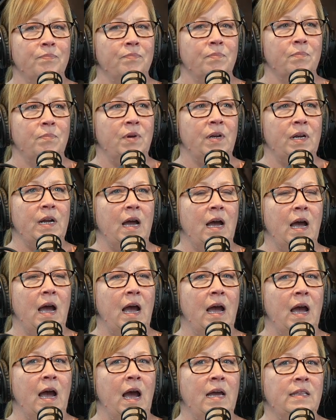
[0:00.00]
but
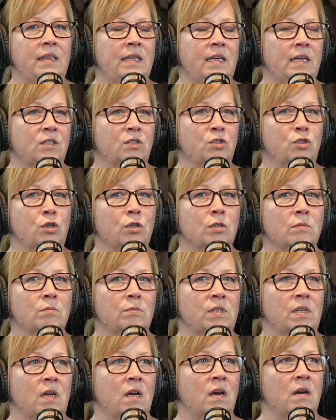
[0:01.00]
I think in
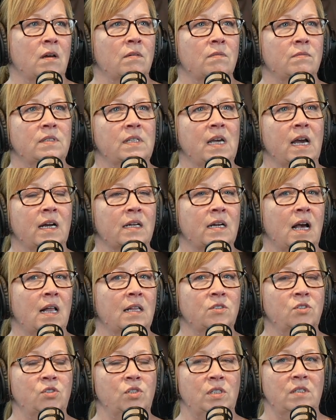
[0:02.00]
terms of
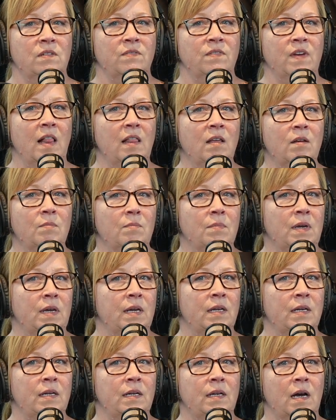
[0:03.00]
technology
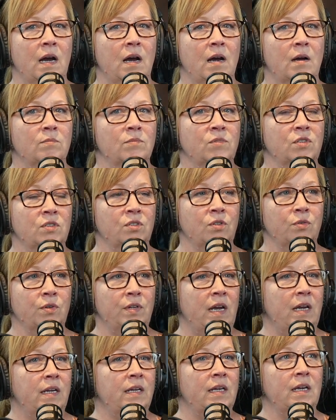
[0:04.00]
development, just
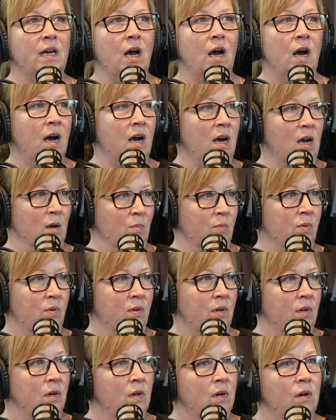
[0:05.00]
creating a hub
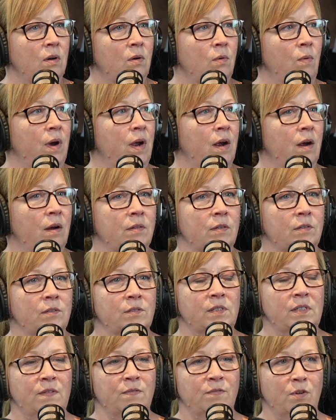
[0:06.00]
where
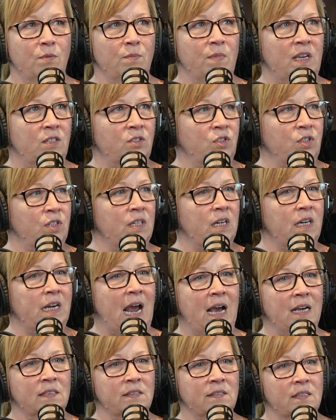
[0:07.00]
there's information and
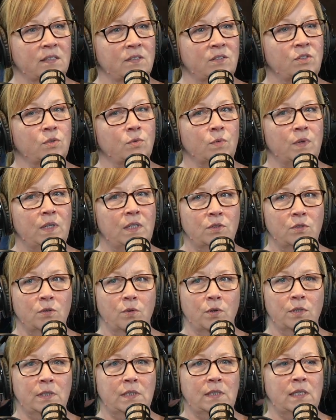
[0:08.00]
access to
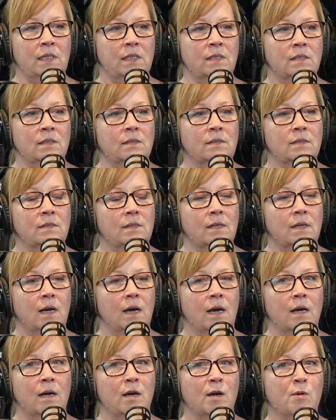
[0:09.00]
resources,
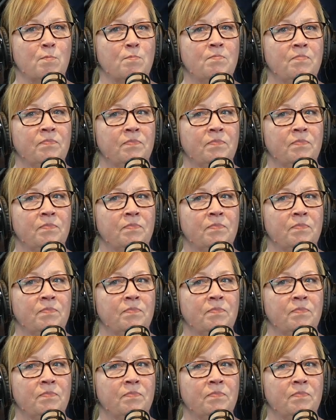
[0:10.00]
filing